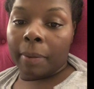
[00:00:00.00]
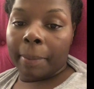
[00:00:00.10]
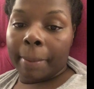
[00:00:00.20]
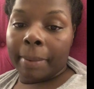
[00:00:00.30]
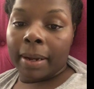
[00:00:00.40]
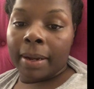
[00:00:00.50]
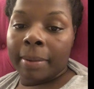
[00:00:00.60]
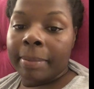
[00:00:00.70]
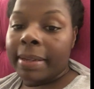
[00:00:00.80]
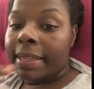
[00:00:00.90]
with my
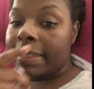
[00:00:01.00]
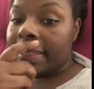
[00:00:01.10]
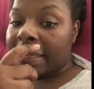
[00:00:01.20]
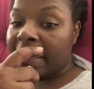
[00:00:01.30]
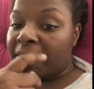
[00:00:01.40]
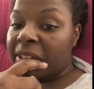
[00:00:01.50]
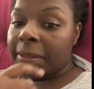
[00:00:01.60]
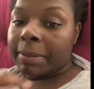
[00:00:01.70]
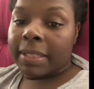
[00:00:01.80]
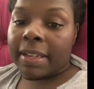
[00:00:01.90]
mom to get
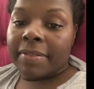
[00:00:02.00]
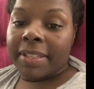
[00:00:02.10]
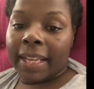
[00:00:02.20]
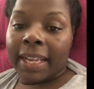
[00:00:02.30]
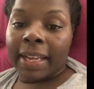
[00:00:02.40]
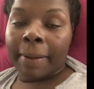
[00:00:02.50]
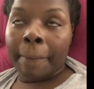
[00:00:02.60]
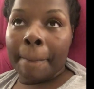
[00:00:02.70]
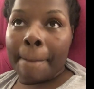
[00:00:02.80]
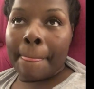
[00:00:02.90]
Christmas gifts, and
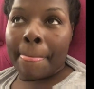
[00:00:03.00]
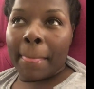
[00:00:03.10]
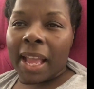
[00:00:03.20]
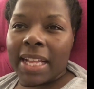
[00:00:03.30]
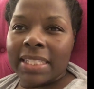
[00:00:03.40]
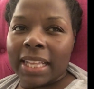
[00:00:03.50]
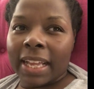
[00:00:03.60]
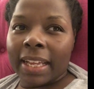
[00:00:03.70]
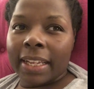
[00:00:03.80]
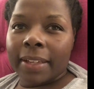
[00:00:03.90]
it's
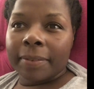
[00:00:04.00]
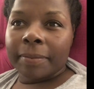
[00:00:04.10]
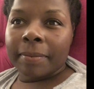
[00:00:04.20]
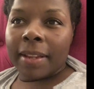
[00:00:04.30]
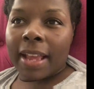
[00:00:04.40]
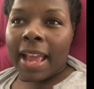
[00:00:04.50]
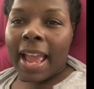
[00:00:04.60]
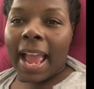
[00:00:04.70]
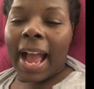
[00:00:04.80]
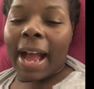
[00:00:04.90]
like,
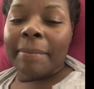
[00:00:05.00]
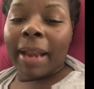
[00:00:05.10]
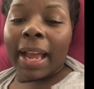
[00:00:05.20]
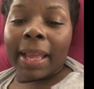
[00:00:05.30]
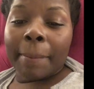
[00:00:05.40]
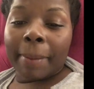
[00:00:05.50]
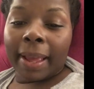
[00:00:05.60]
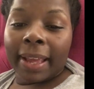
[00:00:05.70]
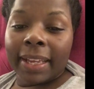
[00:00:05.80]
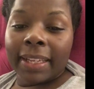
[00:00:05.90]
I'm not in
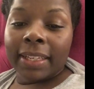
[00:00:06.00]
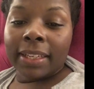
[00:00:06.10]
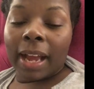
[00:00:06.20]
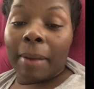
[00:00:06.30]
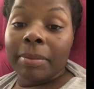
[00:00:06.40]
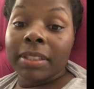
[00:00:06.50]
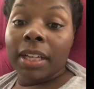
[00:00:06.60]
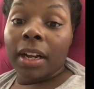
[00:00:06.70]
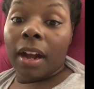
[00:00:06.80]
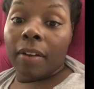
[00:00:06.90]
pain, I'm just
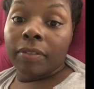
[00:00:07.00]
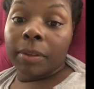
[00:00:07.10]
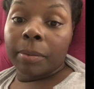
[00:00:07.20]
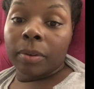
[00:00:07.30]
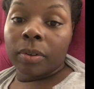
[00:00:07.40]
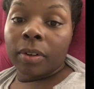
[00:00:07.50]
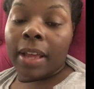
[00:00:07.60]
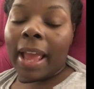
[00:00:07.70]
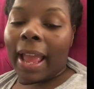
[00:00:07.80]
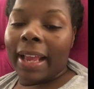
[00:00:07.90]
uncomfortable,
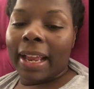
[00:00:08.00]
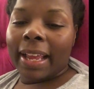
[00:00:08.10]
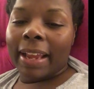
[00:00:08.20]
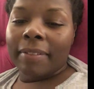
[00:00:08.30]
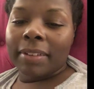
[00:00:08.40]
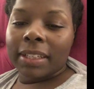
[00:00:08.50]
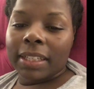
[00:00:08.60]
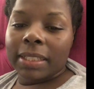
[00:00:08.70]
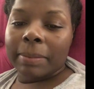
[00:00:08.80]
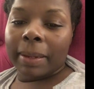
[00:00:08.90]
and I can't really
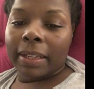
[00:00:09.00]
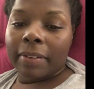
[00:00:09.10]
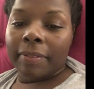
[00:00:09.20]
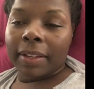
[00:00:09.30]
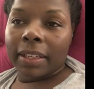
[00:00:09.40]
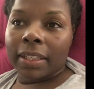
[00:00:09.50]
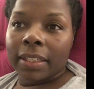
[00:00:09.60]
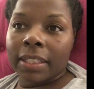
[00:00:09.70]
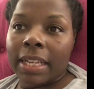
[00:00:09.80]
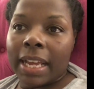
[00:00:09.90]
explain the
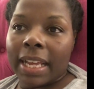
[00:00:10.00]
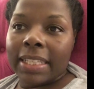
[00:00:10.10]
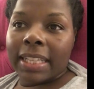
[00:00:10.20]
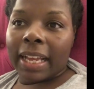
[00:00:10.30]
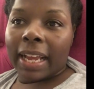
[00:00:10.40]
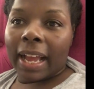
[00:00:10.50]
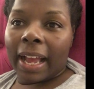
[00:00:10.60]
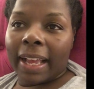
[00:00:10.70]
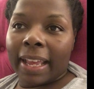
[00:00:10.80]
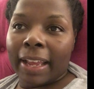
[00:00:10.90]
feeling. It's like
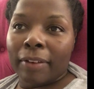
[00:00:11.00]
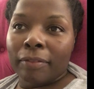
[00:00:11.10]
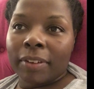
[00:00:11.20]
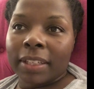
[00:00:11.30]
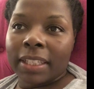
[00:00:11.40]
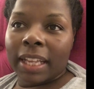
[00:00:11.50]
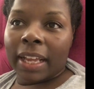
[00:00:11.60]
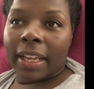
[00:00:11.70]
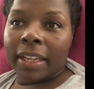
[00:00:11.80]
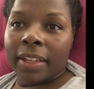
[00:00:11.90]
I can't really
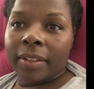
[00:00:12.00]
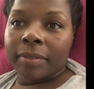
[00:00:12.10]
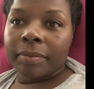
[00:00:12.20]
like